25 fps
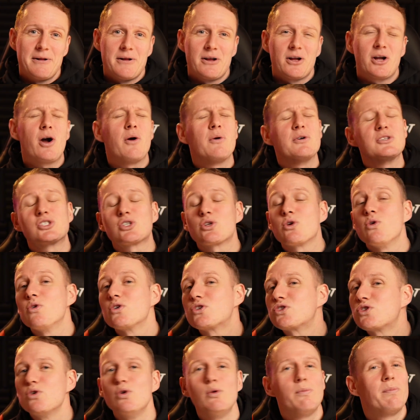Go and score
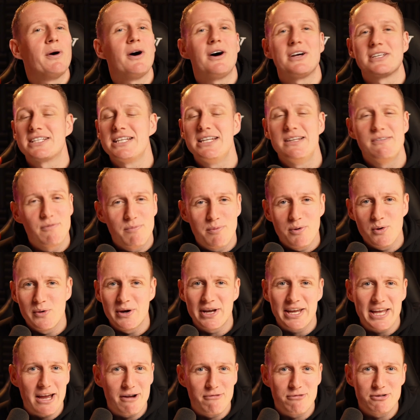2 past Liverpool
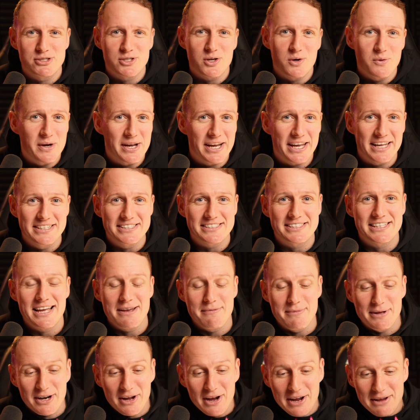and get a result against
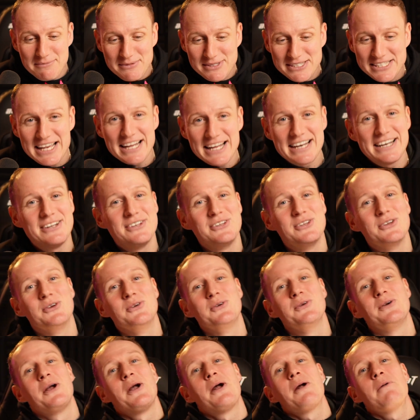them, and I'm telling
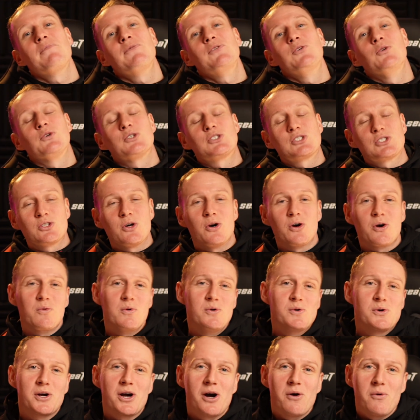you, your stock
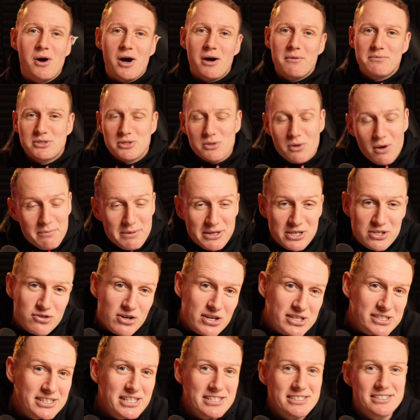will go up. So I'm
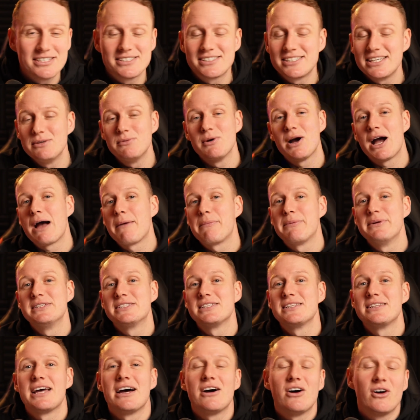interested to see what happens
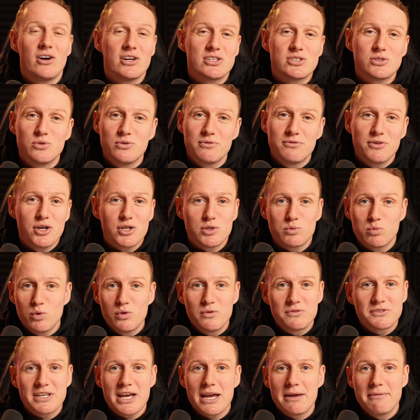in that Arsenal versus
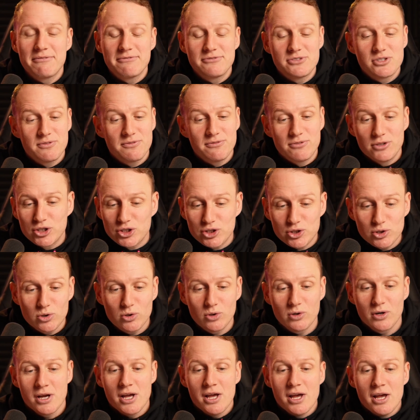Wolves game for
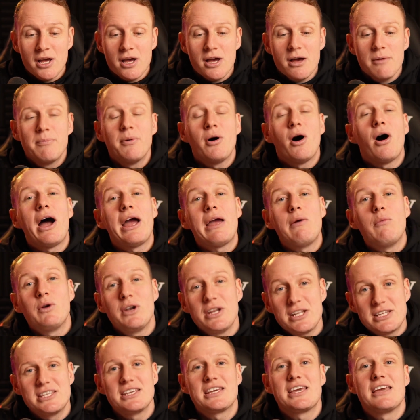sure. But I
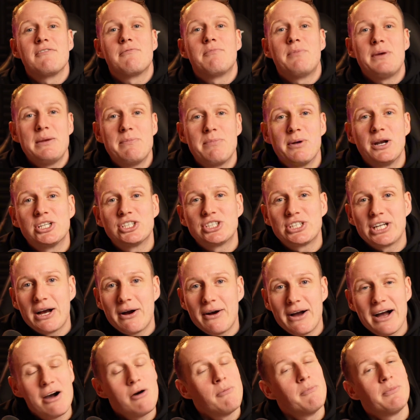wanted to give people a shout
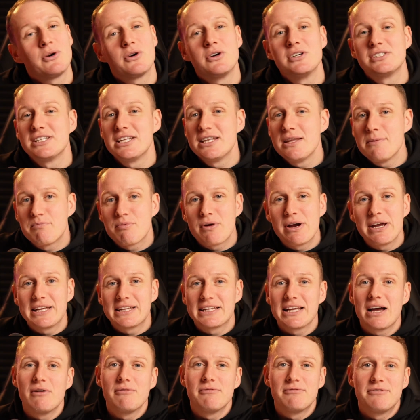out, because in the
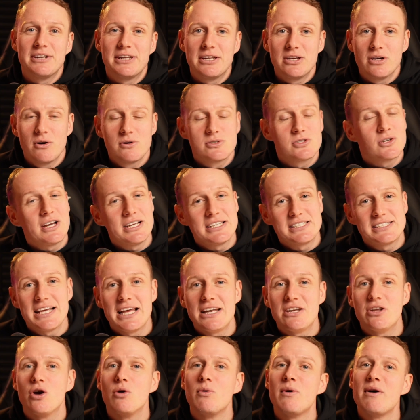breakdown videos, I
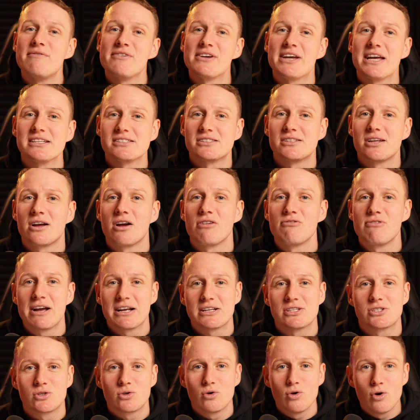said whoever gets the
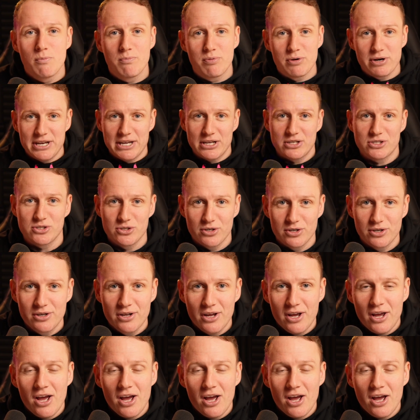correct score prediction,